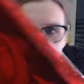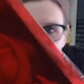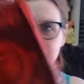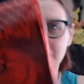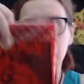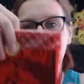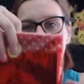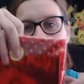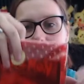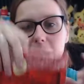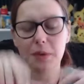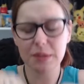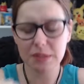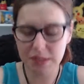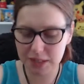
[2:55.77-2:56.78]
see my
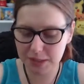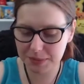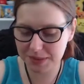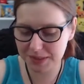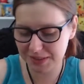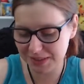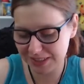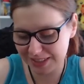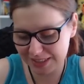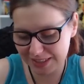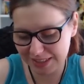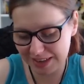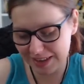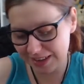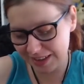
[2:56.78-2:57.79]
favorite chips are
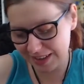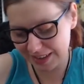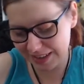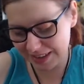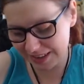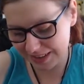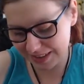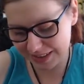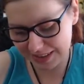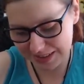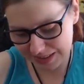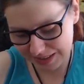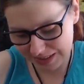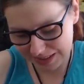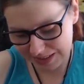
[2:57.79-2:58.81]
inside.
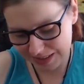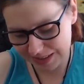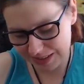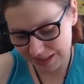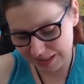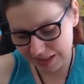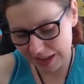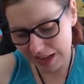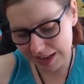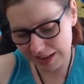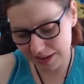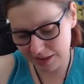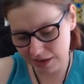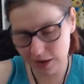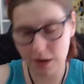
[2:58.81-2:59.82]
I
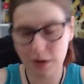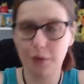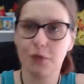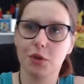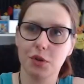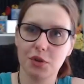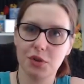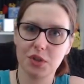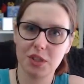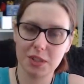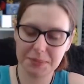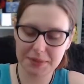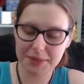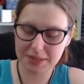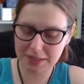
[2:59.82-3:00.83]
love those
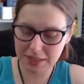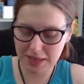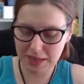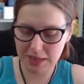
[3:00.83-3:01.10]
chips. I